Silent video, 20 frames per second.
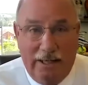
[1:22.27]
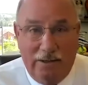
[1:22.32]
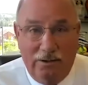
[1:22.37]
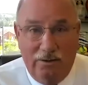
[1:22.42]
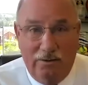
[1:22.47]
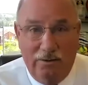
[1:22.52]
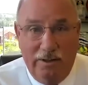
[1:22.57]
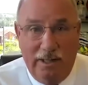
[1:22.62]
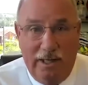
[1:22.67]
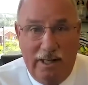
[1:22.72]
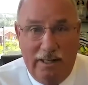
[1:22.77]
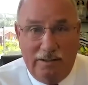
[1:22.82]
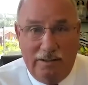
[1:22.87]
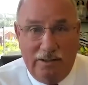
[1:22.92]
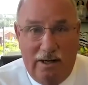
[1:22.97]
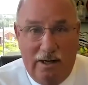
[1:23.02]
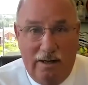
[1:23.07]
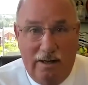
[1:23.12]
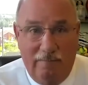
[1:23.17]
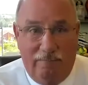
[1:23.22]
And during that
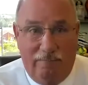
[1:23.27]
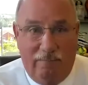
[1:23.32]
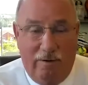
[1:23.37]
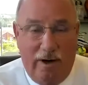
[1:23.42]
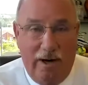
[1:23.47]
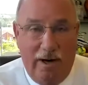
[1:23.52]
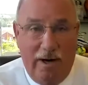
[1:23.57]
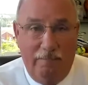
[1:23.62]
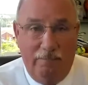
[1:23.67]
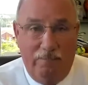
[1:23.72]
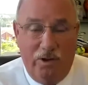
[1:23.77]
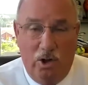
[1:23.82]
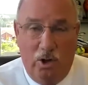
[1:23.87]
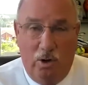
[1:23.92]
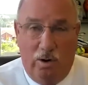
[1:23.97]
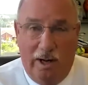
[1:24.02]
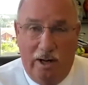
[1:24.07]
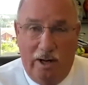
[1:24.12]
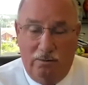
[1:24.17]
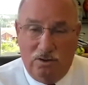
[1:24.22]
time frame, you
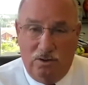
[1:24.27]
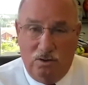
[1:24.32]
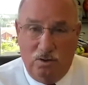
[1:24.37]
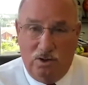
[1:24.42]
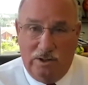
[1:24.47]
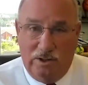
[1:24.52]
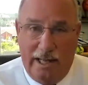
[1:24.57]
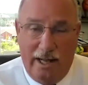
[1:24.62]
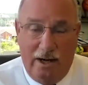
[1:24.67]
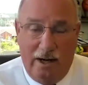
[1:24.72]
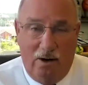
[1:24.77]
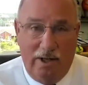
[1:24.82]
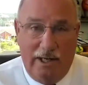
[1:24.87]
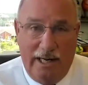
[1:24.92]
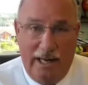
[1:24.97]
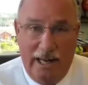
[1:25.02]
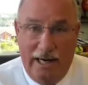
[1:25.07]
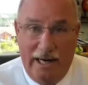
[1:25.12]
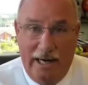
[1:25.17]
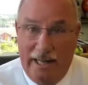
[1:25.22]
know, I also sat on
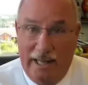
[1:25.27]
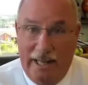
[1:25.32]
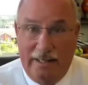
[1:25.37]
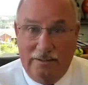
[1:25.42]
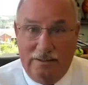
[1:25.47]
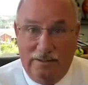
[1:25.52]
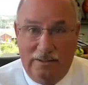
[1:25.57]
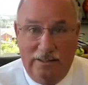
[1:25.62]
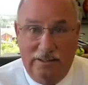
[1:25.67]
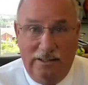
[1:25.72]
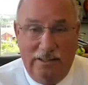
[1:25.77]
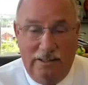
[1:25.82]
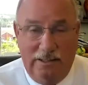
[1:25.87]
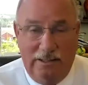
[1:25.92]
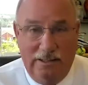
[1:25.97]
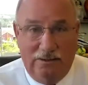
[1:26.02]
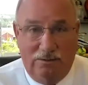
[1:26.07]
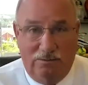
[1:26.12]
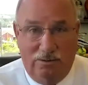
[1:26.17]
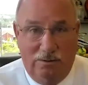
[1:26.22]
the NASD
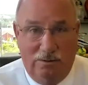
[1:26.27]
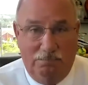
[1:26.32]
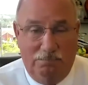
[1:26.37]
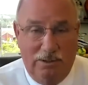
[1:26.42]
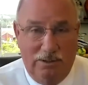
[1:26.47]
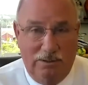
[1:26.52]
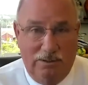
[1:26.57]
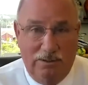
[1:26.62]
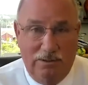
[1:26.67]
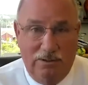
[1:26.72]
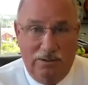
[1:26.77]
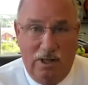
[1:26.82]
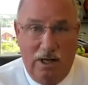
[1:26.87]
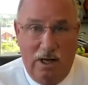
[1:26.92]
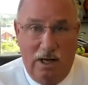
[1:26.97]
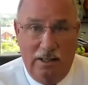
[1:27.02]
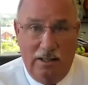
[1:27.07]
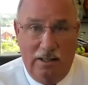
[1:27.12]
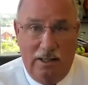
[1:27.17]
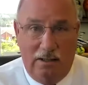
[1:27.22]
District Business
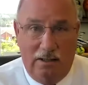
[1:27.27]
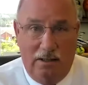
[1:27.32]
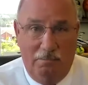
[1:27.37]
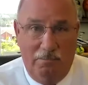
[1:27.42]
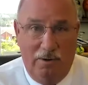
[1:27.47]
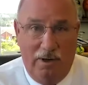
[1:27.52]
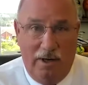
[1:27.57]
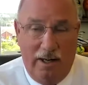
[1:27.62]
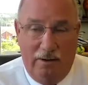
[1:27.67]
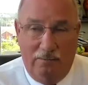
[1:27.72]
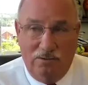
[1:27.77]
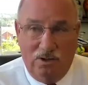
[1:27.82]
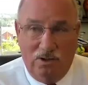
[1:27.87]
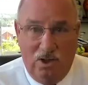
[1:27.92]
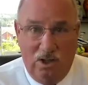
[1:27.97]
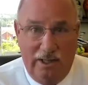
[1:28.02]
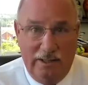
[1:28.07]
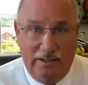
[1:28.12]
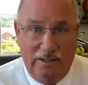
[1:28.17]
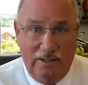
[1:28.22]
Conduct Committee. I was
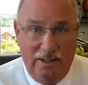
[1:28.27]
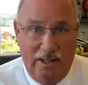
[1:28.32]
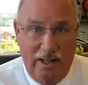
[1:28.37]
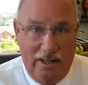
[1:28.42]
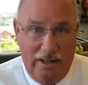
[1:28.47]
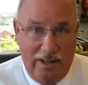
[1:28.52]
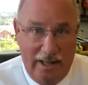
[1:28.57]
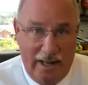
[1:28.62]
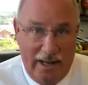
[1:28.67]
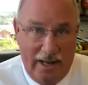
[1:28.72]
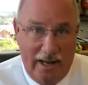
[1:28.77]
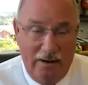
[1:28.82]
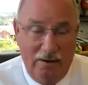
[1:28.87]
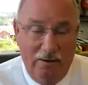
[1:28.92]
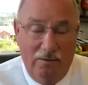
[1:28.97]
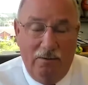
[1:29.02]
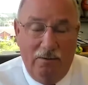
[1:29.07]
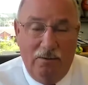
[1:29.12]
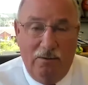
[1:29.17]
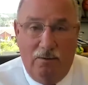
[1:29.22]
elected to that
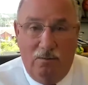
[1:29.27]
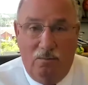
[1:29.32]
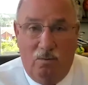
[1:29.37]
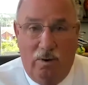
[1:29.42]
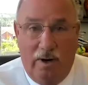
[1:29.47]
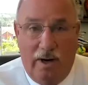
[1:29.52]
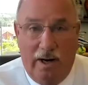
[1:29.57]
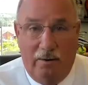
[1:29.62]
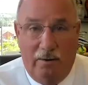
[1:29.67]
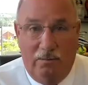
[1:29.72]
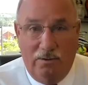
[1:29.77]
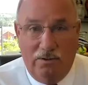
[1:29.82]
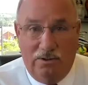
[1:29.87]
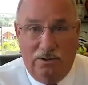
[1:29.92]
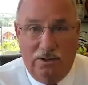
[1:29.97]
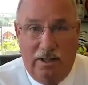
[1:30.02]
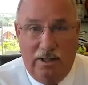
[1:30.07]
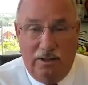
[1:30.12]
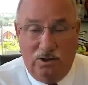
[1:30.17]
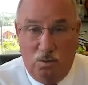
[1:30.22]
when I
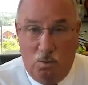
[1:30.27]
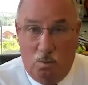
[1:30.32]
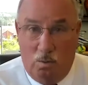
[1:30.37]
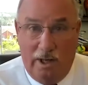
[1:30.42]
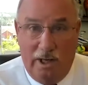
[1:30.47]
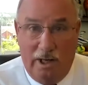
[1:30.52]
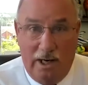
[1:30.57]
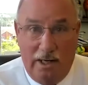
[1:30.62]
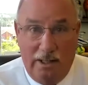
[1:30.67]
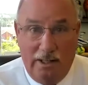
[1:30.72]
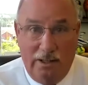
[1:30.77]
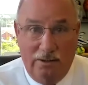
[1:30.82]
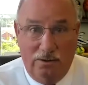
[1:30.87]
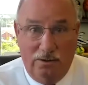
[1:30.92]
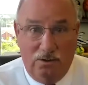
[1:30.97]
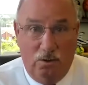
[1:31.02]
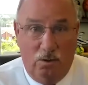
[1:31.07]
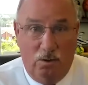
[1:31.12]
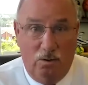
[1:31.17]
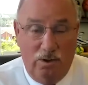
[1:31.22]
was 29
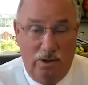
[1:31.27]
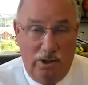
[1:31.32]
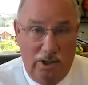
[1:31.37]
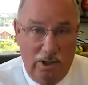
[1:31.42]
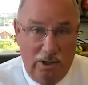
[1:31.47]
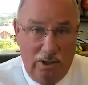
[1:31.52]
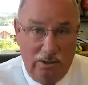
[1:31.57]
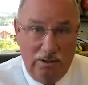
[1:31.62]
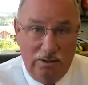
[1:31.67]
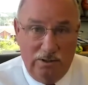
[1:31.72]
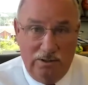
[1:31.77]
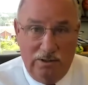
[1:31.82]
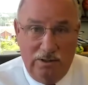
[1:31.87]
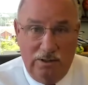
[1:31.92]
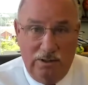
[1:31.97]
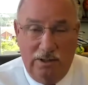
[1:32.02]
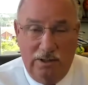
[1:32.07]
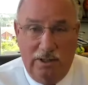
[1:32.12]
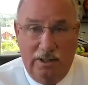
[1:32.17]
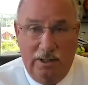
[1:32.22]
years old, the youngest
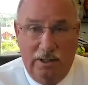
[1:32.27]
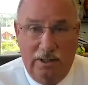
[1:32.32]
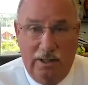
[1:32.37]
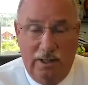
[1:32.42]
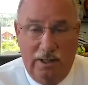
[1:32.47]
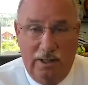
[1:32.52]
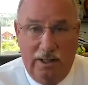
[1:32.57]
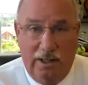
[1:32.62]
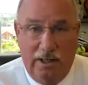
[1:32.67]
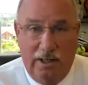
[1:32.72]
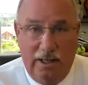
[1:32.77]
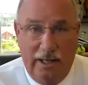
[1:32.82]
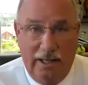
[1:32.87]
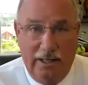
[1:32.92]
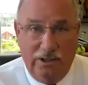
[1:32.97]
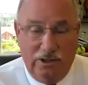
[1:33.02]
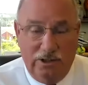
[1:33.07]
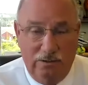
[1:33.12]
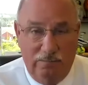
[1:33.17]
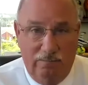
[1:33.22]
in the
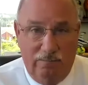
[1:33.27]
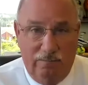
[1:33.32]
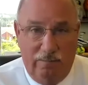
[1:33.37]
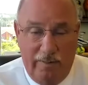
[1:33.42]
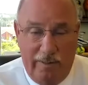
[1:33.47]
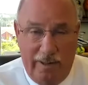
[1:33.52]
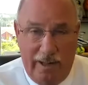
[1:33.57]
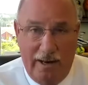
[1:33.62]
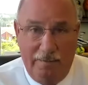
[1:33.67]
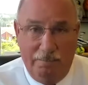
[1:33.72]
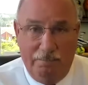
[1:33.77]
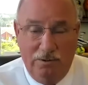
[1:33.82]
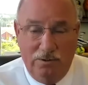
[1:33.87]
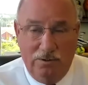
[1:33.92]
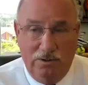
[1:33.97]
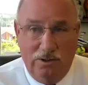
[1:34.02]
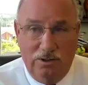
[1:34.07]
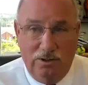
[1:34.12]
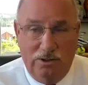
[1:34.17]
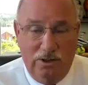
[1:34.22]
nation for that
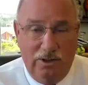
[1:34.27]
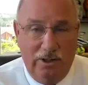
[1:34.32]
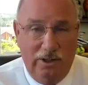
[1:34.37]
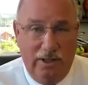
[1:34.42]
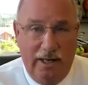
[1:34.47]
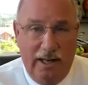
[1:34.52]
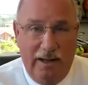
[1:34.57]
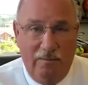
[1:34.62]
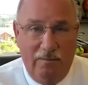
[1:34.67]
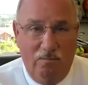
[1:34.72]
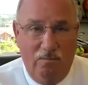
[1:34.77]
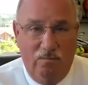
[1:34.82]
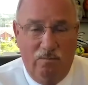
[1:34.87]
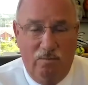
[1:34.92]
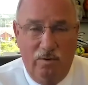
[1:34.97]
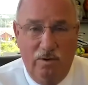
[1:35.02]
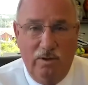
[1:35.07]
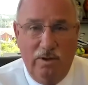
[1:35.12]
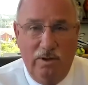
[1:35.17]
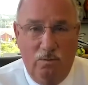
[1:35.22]
position. And that
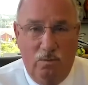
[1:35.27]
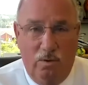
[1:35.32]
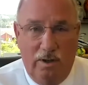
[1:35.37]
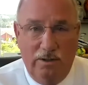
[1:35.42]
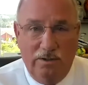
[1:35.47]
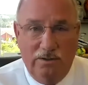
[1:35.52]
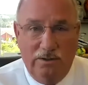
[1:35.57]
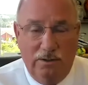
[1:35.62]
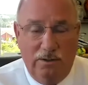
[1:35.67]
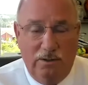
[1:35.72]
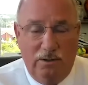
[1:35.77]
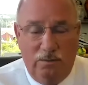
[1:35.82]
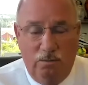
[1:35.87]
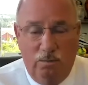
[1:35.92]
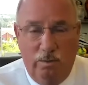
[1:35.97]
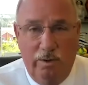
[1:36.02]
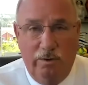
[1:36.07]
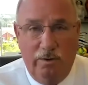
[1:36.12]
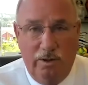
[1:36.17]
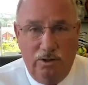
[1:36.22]
really was,
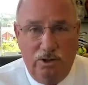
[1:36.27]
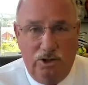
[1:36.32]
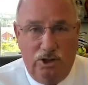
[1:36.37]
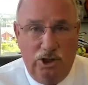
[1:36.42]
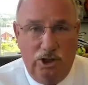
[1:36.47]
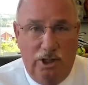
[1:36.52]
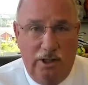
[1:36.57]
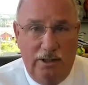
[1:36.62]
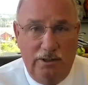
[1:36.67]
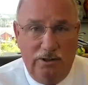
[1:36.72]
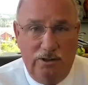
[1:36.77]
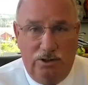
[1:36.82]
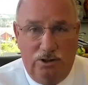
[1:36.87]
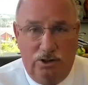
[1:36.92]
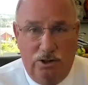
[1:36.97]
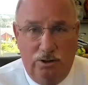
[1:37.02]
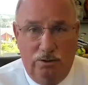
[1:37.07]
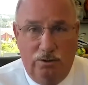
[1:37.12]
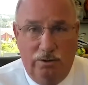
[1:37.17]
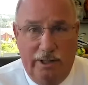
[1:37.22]
we were the judge,
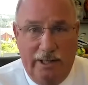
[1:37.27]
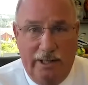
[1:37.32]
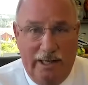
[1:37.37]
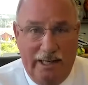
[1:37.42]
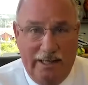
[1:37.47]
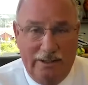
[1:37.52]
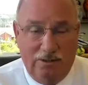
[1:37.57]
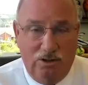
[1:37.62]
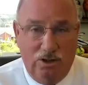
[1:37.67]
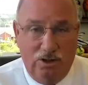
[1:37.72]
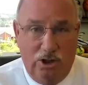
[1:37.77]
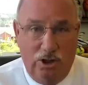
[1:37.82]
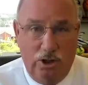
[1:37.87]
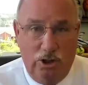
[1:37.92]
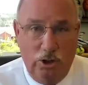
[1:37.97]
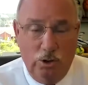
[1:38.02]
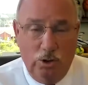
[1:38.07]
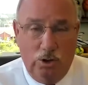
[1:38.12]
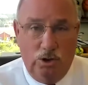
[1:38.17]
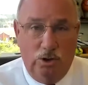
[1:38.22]
jury, and
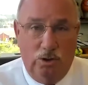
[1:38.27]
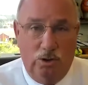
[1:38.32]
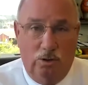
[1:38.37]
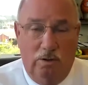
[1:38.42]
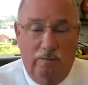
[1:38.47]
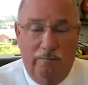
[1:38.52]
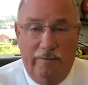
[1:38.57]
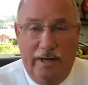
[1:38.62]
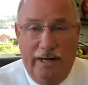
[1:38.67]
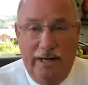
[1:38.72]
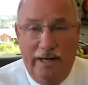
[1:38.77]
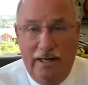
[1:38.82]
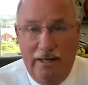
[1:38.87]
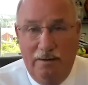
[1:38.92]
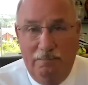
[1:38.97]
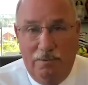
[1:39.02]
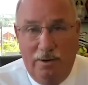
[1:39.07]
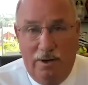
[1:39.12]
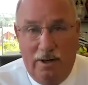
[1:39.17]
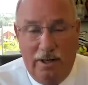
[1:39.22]
executioner of
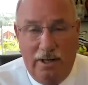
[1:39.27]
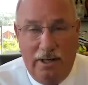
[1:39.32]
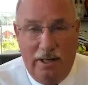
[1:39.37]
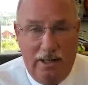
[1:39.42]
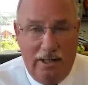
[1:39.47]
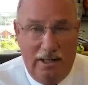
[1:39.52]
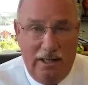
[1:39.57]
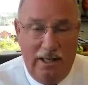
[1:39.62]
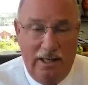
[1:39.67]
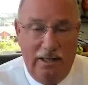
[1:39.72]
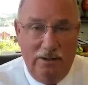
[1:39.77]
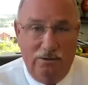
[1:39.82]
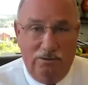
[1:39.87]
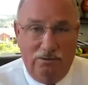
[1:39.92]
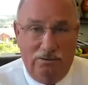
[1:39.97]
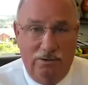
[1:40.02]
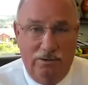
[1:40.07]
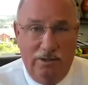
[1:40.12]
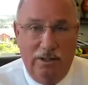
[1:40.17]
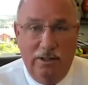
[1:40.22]
anybody in the
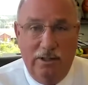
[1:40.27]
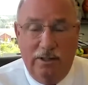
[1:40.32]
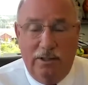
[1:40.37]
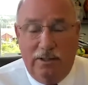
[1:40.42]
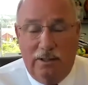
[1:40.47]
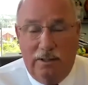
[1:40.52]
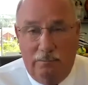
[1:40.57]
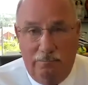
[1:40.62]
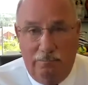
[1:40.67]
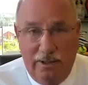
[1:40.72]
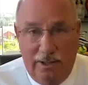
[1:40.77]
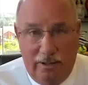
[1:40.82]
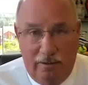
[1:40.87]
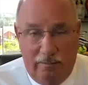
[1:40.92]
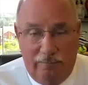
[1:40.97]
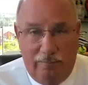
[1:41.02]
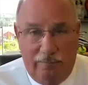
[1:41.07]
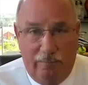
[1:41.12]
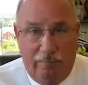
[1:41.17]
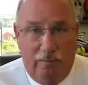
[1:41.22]
industry, be it
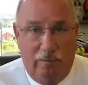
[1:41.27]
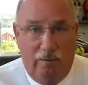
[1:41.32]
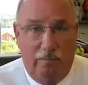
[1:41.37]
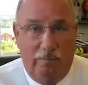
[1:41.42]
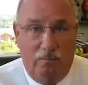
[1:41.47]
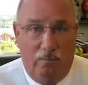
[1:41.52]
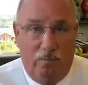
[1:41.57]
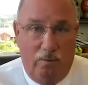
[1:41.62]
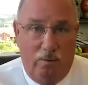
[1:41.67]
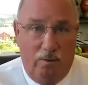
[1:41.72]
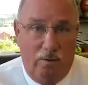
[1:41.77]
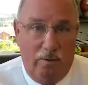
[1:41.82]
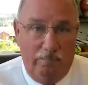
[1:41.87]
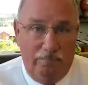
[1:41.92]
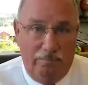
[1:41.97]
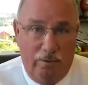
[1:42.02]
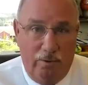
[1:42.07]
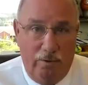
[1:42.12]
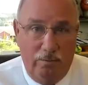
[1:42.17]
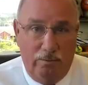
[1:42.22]
a firm or a
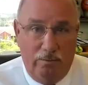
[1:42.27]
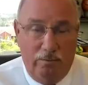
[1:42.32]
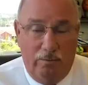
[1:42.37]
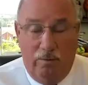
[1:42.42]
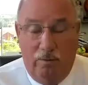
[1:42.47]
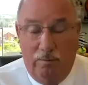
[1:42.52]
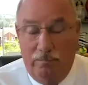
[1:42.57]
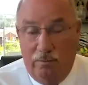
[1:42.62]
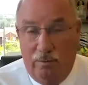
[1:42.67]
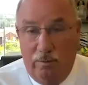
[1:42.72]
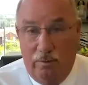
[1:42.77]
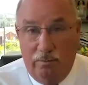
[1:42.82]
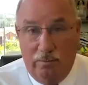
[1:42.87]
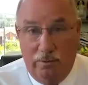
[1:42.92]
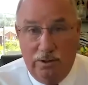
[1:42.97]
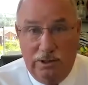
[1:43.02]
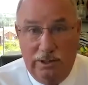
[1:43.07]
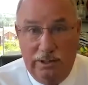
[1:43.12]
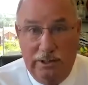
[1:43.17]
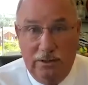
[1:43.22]
broker or
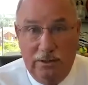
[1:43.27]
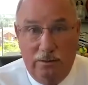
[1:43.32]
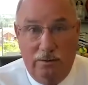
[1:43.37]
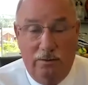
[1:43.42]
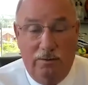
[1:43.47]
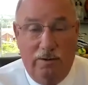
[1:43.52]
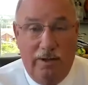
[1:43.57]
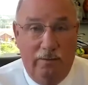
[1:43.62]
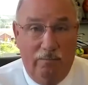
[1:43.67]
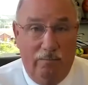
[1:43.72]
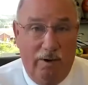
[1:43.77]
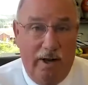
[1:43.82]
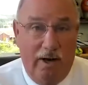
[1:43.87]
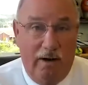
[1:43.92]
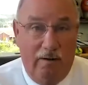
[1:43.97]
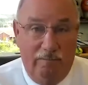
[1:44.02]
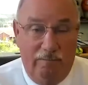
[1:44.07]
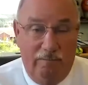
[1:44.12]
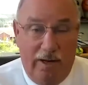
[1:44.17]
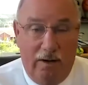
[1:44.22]
broker-dealer that ran
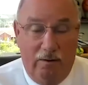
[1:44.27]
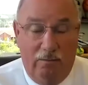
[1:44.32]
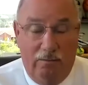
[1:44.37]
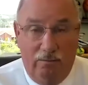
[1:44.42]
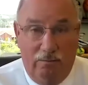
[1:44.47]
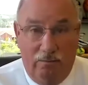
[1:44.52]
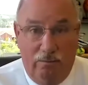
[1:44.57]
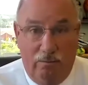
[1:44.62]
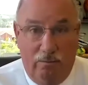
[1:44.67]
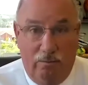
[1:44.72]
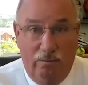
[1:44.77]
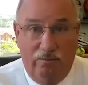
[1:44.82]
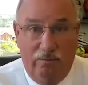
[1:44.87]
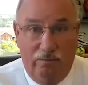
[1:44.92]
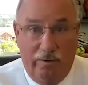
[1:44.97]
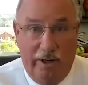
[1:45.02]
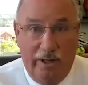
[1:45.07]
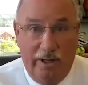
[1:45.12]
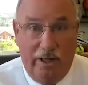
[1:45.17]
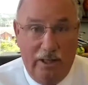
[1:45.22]
afoul of the rules
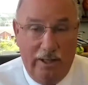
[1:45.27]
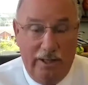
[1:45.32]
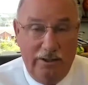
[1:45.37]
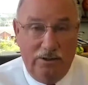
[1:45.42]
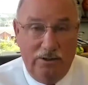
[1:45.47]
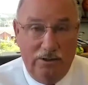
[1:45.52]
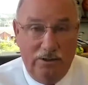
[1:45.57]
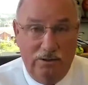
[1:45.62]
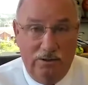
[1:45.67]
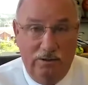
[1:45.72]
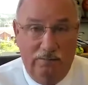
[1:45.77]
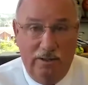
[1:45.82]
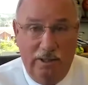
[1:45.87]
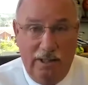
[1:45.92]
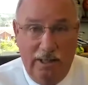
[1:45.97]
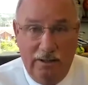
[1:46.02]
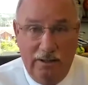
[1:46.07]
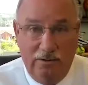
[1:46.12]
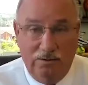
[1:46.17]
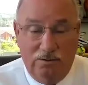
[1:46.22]
and regulations of
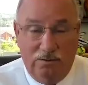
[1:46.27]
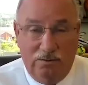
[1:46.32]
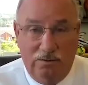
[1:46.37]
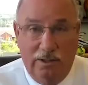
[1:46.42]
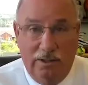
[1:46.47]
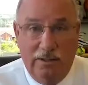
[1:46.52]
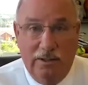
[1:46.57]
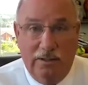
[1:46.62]
the industry.